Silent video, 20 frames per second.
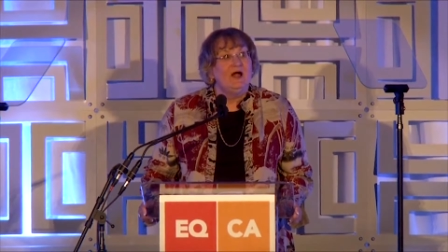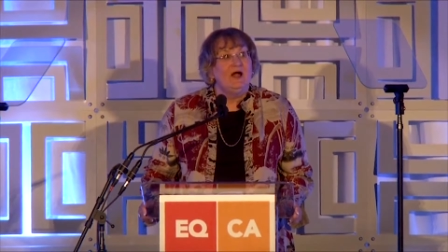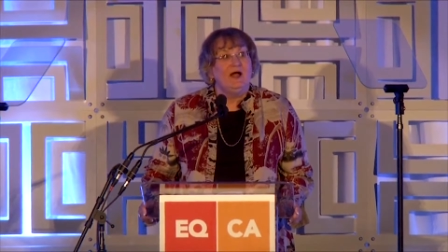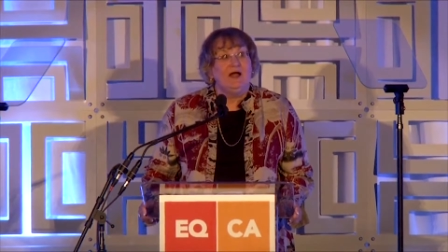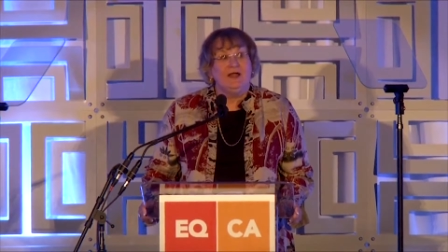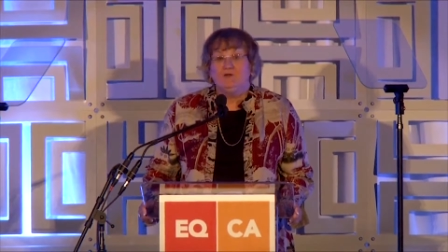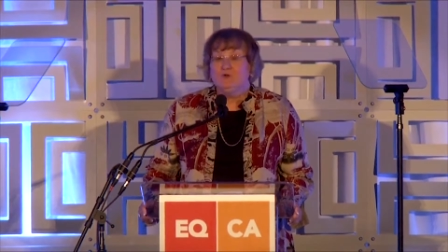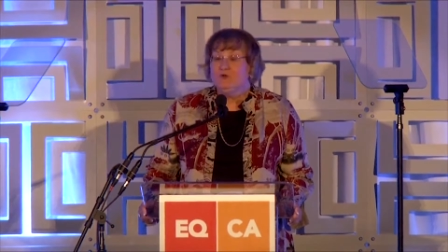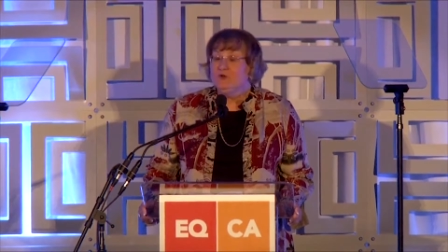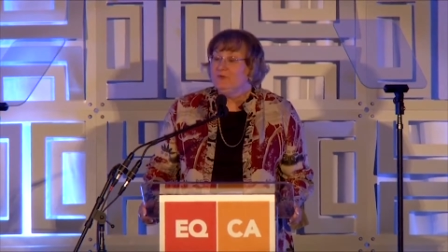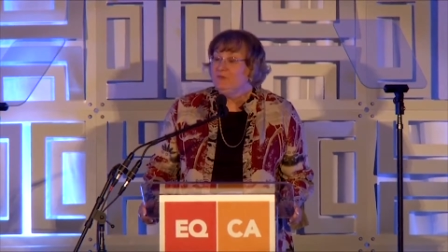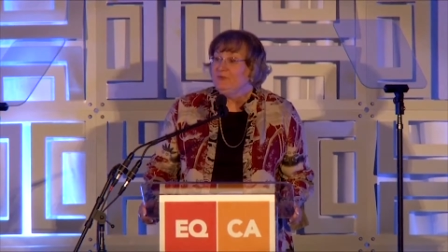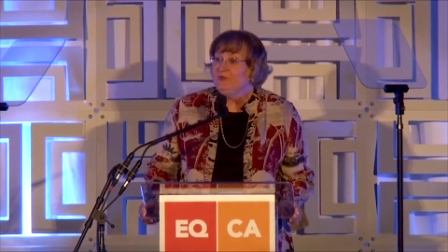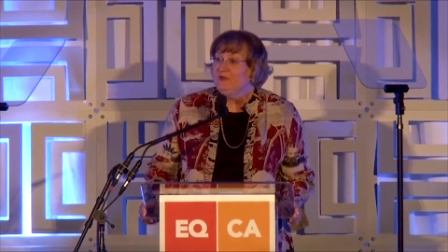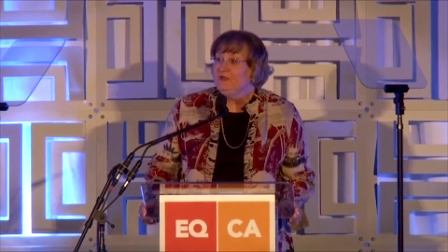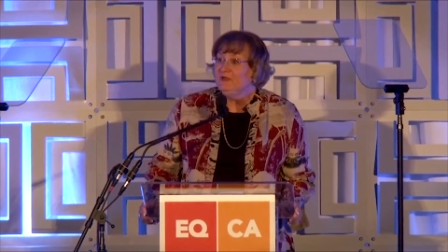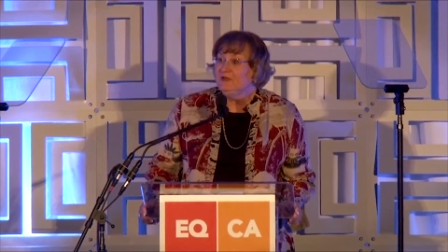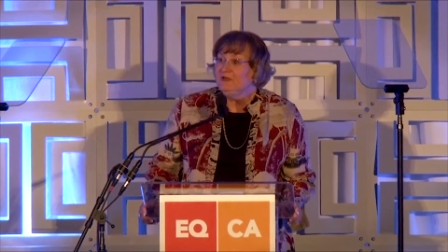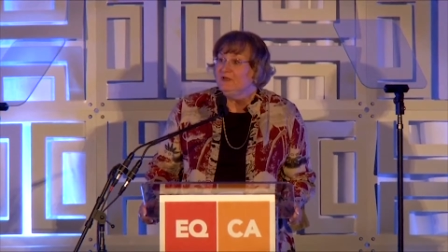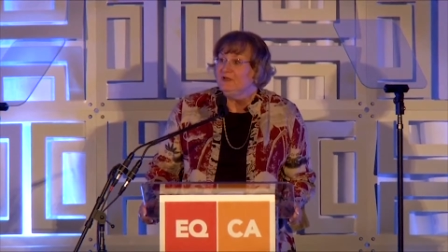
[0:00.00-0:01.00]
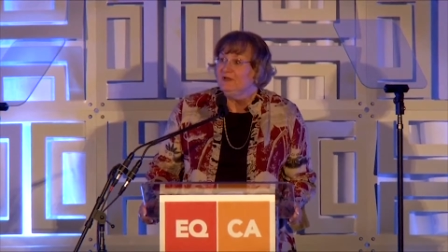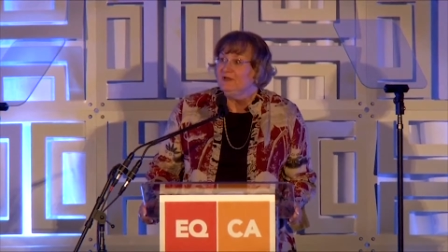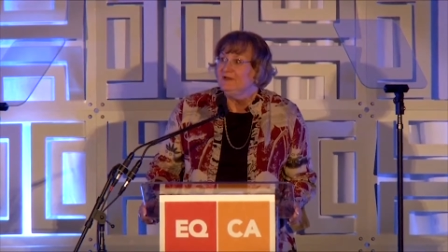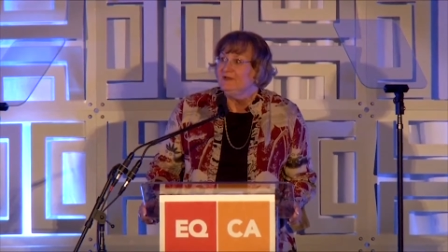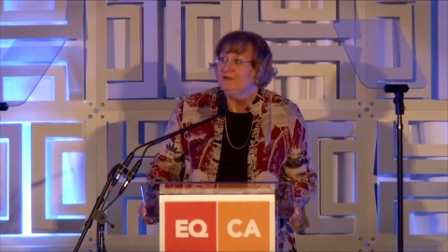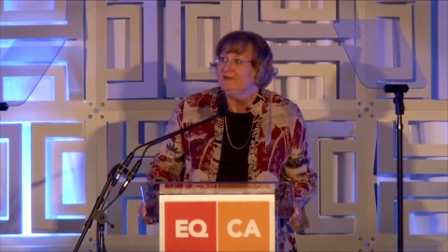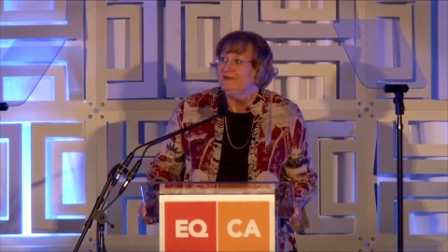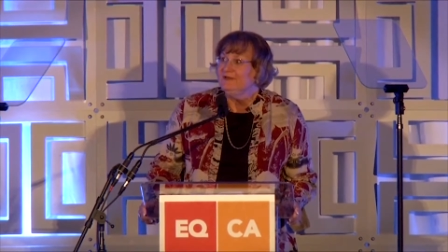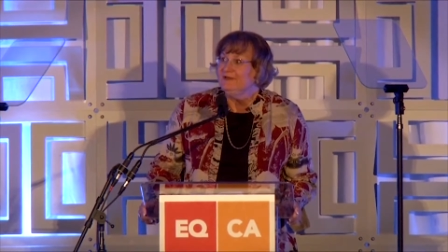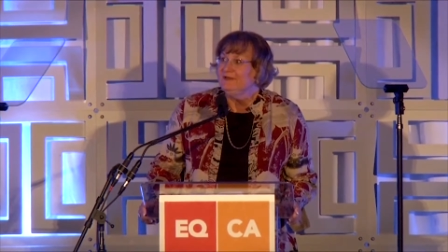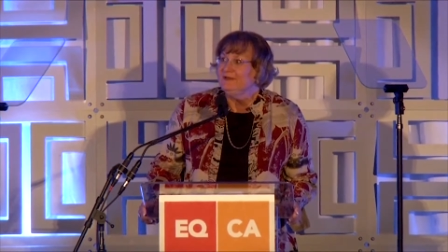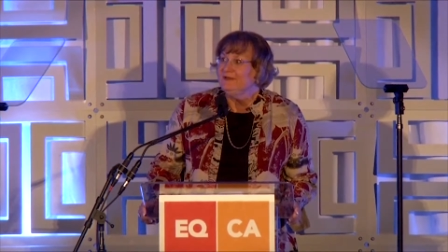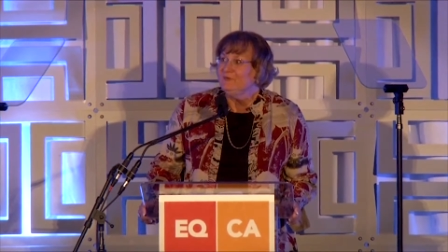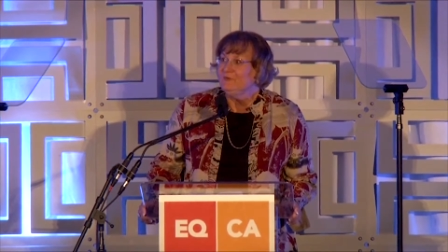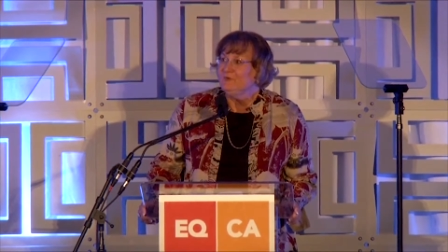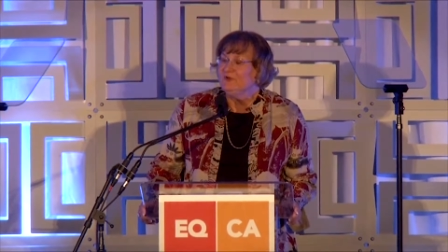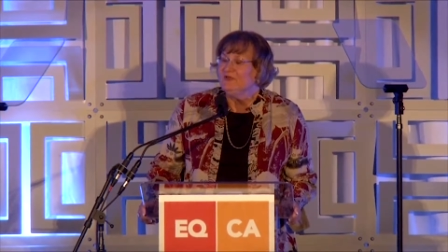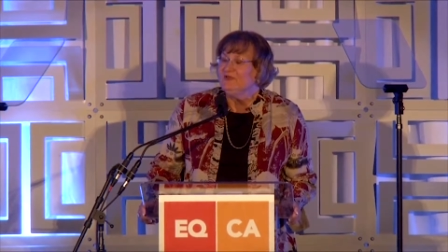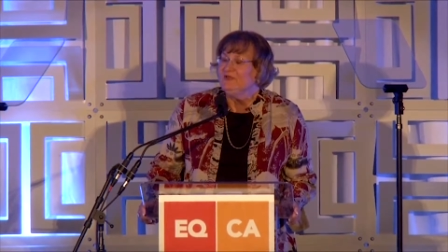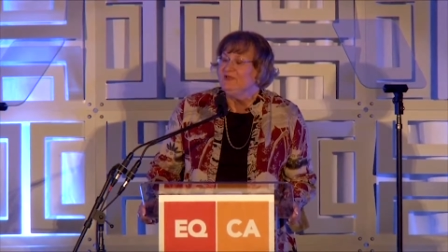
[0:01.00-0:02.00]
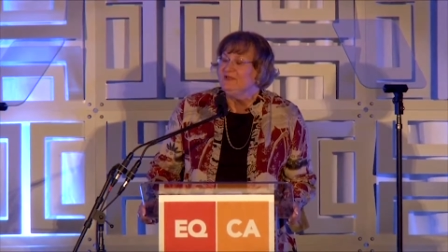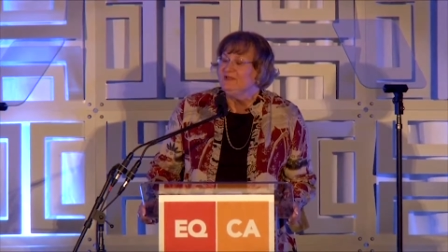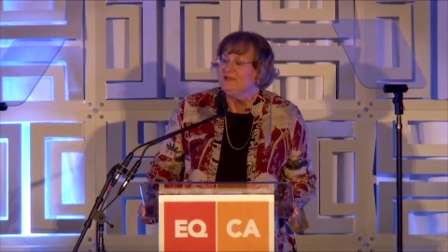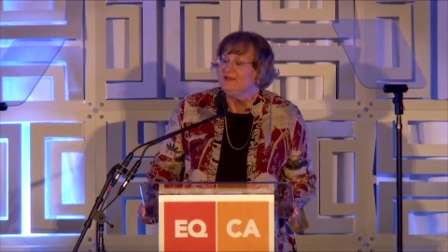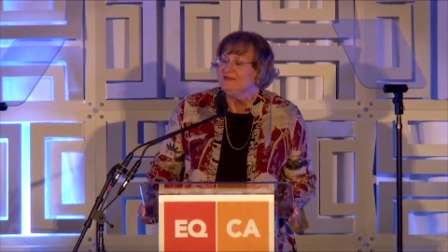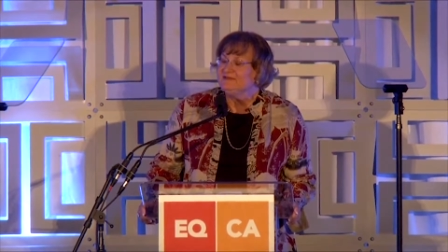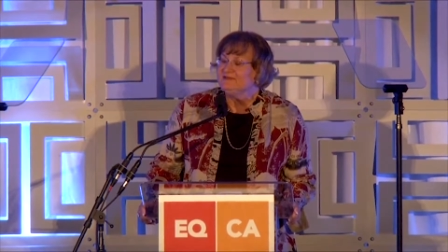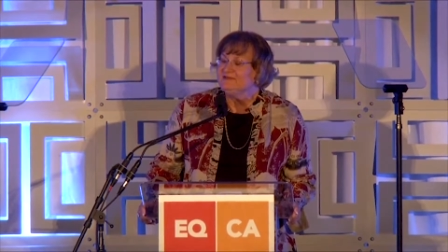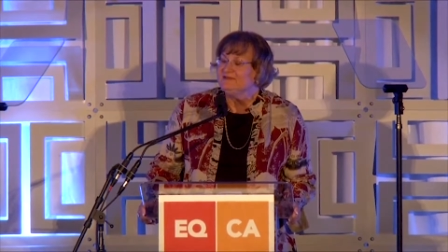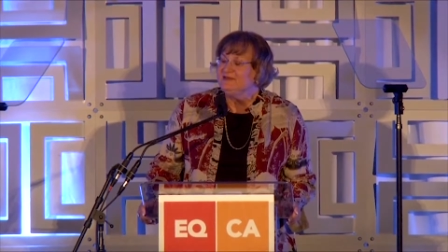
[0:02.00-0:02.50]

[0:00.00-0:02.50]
I grew up in a working class